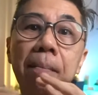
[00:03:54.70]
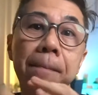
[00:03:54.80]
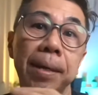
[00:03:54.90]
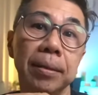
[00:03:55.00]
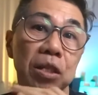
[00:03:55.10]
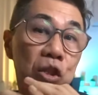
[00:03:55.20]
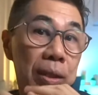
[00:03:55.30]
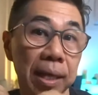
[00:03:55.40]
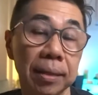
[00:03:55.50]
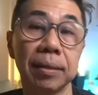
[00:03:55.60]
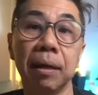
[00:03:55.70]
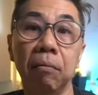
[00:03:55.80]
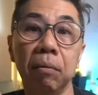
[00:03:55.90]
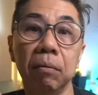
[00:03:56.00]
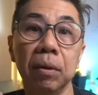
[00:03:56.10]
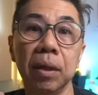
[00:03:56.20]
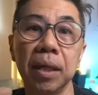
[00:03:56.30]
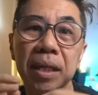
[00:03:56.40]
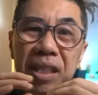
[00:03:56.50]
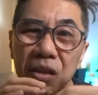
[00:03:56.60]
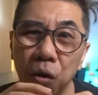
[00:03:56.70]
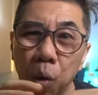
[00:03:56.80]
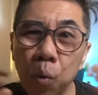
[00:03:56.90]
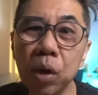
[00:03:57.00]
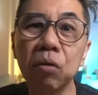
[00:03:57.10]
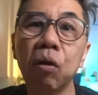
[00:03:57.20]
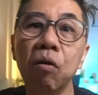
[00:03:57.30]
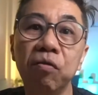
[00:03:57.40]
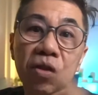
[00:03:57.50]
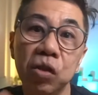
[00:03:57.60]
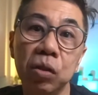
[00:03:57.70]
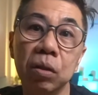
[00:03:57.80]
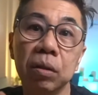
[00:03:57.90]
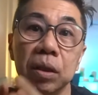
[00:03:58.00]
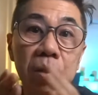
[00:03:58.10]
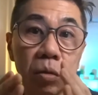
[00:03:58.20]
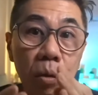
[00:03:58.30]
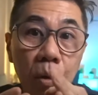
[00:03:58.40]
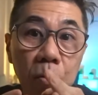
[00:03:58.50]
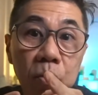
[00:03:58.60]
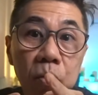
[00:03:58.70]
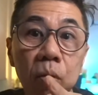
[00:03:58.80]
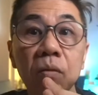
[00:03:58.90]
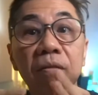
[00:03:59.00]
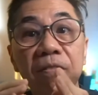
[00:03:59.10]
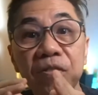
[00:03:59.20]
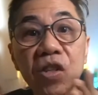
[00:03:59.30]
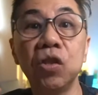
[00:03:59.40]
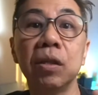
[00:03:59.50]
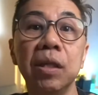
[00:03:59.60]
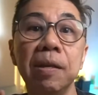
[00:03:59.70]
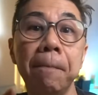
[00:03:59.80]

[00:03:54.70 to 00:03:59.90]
message stands out, the overall visual is also visually